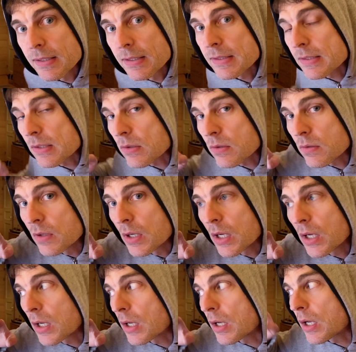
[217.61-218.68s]
So
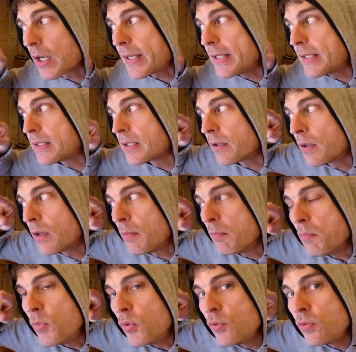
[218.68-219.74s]
I need to
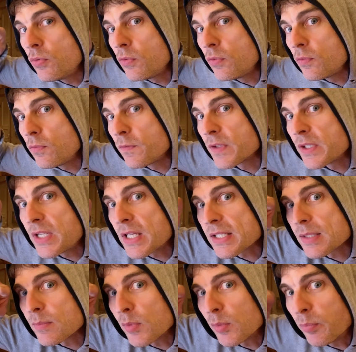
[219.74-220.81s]
move the
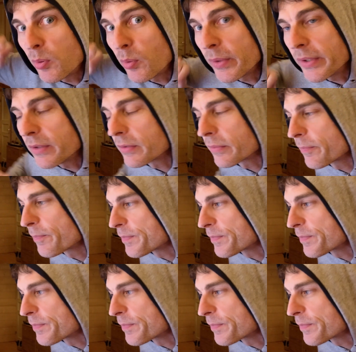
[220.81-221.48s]
decimal point.